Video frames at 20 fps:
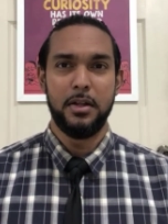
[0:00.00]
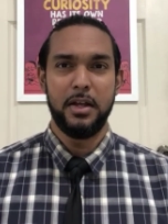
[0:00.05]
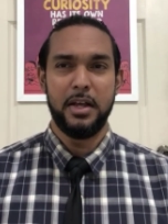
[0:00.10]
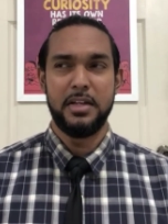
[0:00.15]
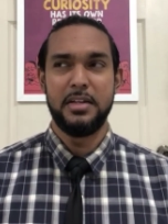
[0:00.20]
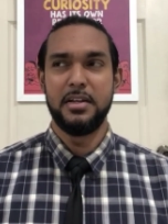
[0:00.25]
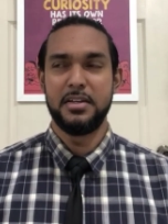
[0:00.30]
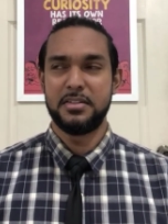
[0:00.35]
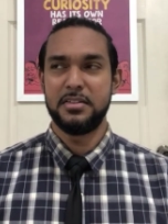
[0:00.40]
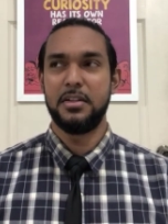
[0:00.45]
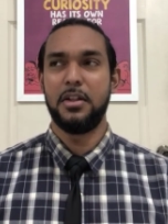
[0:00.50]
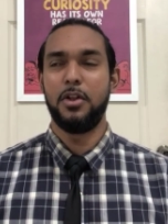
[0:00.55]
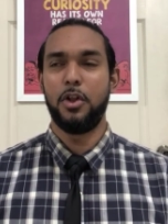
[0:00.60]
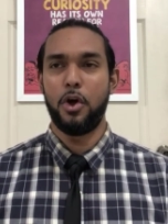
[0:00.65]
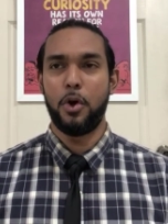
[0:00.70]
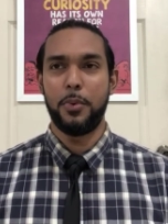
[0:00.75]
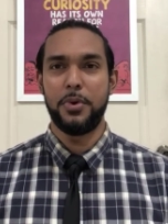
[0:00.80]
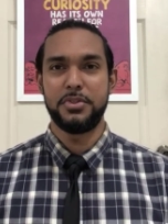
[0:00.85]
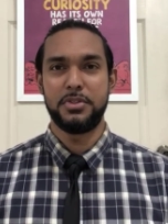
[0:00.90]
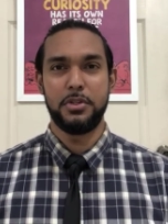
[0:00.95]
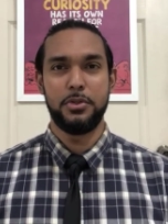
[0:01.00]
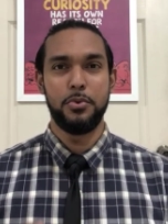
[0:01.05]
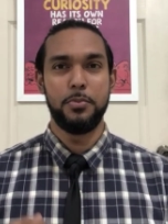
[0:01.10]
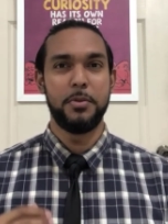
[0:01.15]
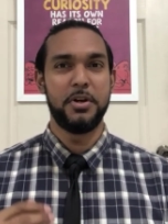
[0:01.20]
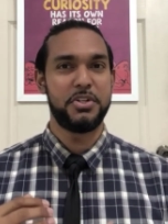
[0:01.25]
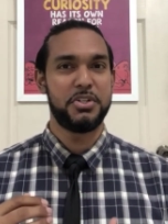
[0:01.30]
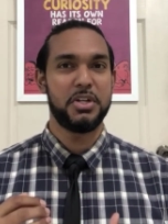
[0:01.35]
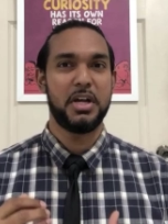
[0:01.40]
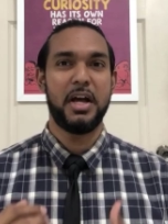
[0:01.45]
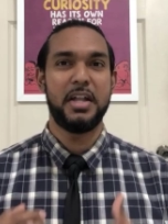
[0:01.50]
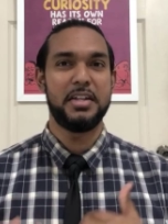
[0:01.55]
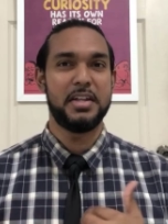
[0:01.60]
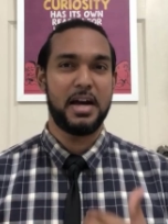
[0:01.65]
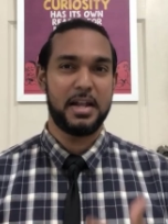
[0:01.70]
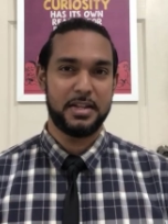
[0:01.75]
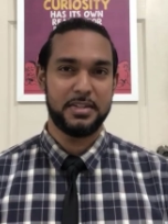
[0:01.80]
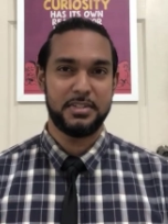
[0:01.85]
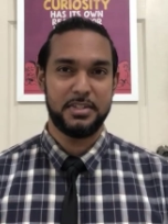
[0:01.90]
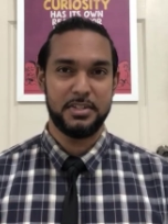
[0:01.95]
It doesn't allow us to do much
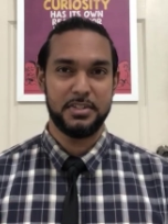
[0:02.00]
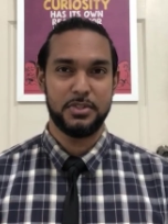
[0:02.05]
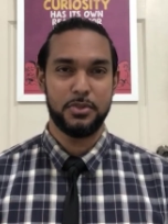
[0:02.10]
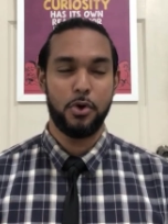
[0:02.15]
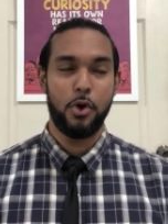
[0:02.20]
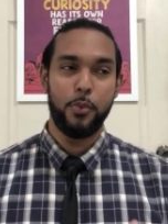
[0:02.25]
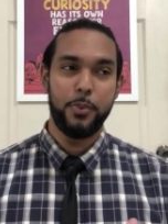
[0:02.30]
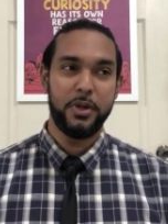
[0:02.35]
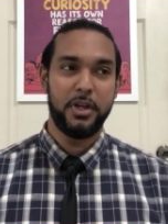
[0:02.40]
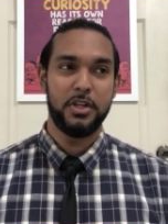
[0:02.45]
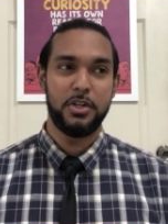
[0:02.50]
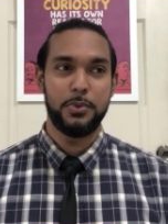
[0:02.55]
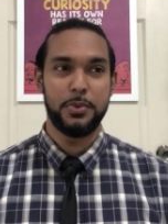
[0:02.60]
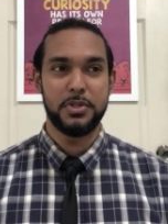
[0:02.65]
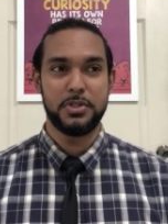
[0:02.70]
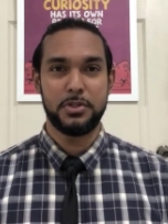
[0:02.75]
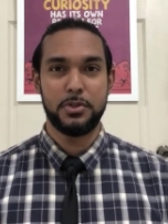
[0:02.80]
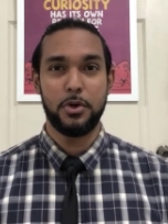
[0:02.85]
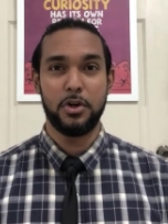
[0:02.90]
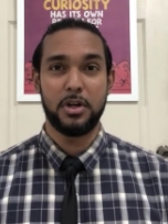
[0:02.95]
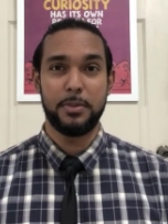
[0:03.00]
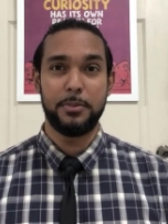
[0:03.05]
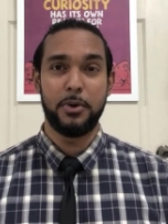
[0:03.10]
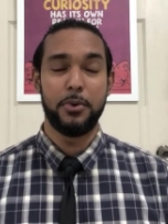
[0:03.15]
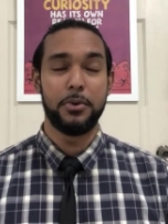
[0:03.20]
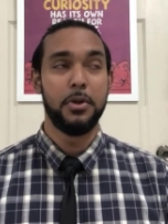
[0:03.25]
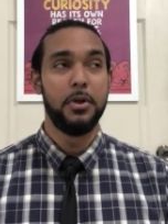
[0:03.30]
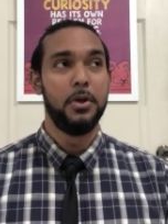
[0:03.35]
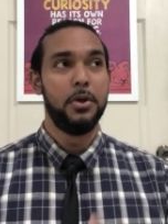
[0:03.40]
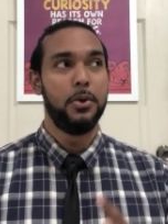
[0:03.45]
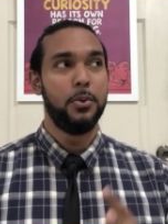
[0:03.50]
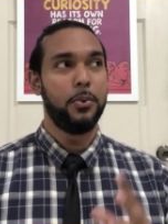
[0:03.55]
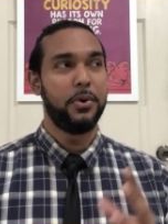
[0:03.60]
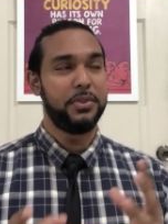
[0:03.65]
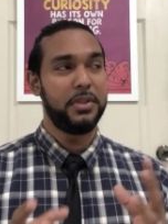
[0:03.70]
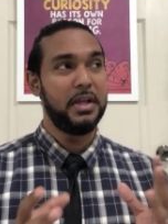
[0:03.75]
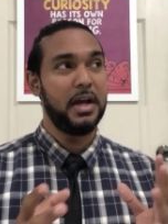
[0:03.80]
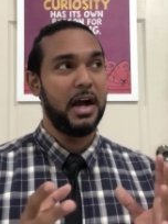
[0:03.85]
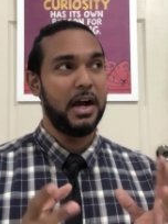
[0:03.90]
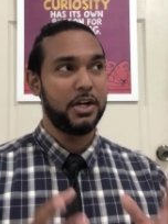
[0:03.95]
analysis. All we can do is talk about
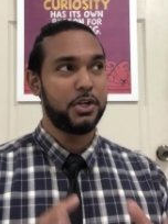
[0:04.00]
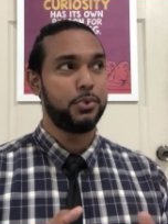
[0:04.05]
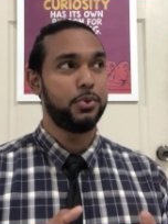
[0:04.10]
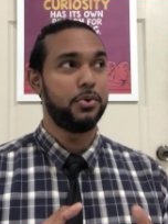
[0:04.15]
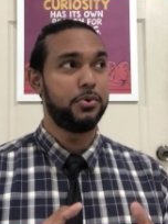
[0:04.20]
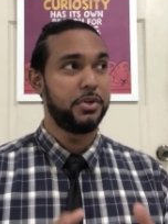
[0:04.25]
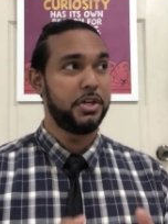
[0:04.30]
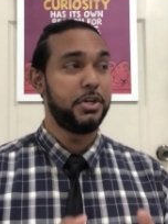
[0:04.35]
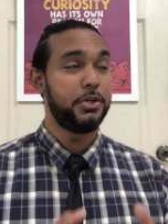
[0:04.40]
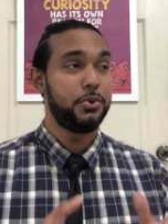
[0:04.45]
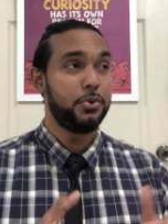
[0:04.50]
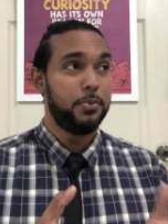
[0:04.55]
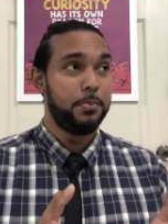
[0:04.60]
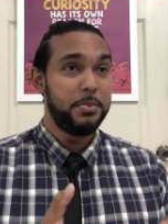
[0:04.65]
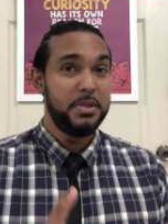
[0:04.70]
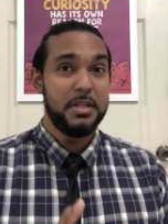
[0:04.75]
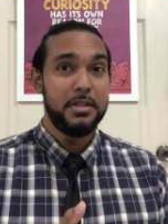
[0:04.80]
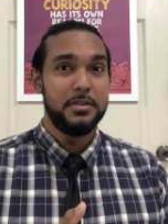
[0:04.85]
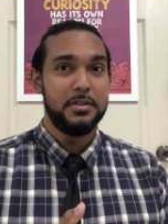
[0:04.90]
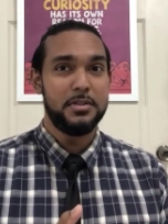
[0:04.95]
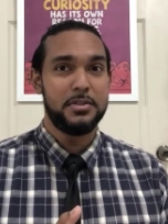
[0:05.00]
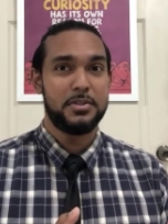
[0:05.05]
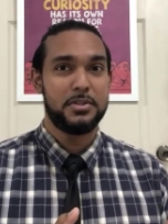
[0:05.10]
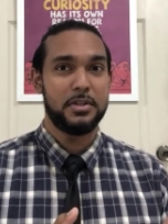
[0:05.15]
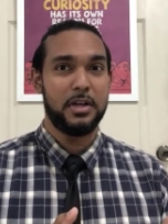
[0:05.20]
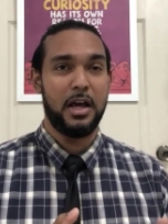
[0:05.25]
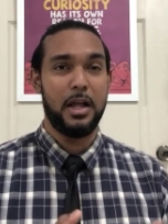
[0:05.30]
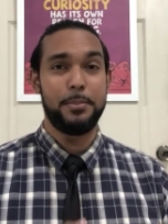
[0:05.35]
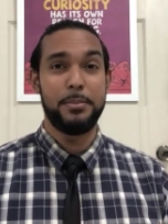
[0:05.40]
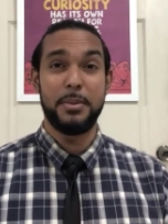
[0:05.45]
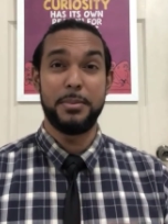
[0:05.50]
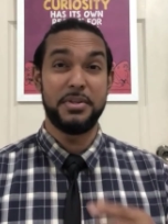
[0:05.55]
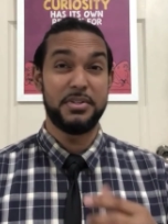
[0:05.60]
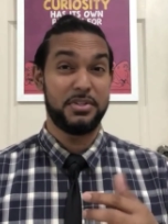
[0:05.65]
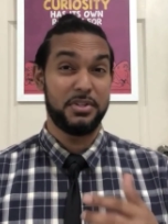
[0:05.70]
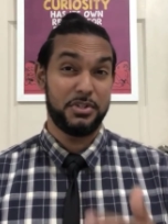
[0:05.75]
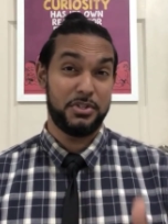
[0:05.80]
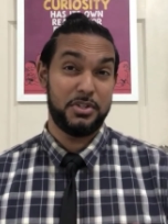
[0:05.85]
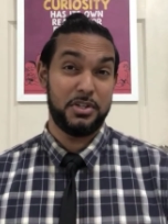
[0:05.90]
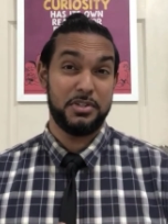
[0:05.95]
what the actual ratio means and maybe
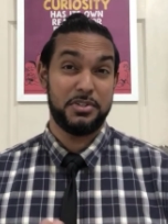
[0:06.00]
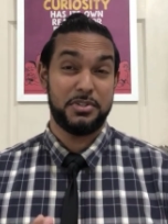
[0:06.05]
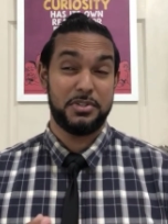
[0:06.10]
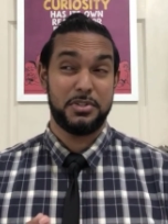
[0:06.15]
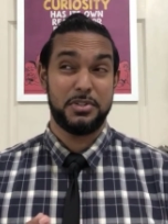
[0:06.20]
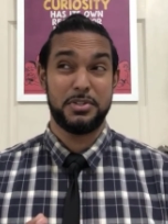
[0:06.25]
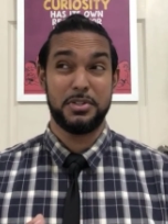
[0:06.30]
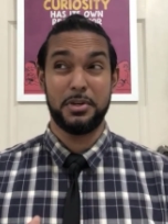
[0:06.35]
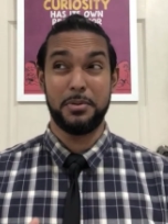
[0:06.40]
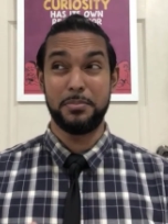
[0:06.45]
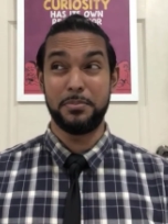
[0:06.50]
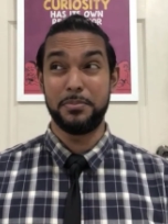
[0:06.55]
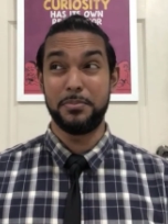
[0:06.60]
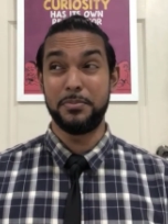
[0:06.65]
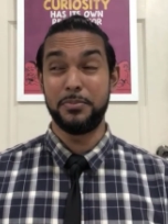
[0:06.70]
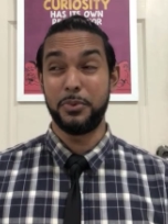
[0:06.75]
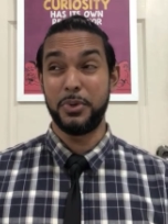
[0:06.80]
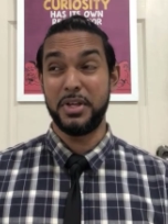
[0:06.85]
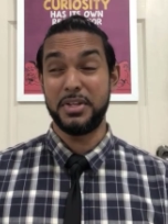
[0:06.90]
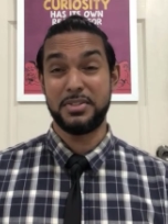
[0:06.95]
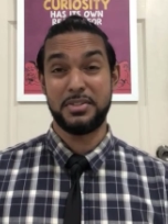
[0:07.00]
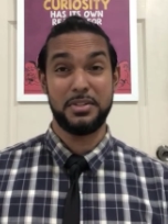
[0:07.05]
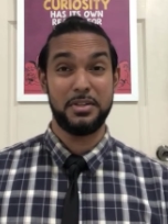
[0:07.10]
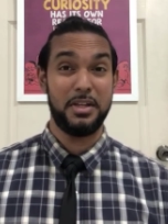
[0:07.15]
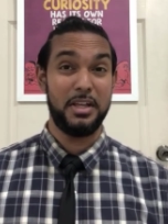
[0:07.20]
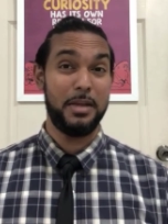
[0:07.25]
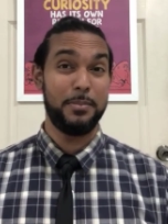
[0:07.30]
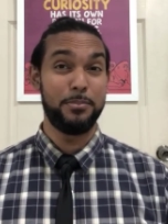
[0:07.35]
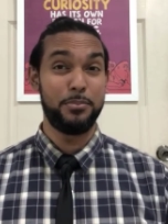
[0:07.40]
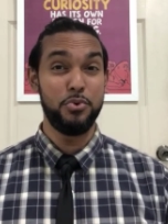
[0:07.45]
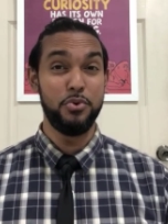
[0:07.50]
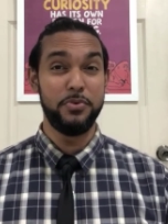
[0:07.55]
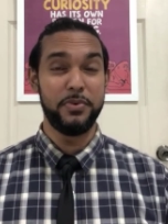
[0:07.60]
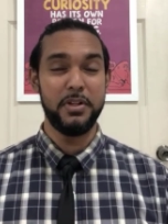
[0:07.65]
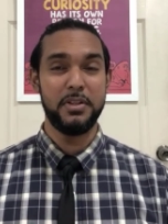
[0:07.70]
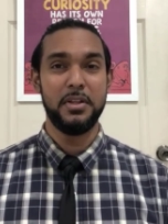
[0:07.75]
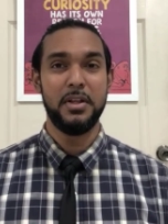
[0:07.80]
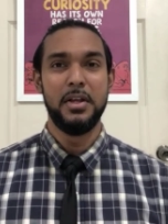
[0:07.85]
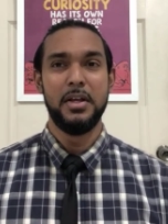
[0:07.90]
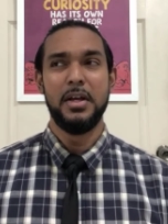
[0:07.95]
suggest some ways to improve
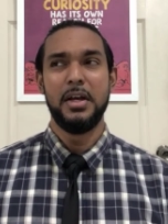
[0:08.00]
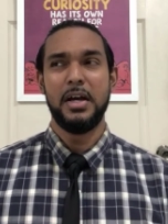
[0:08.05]
it.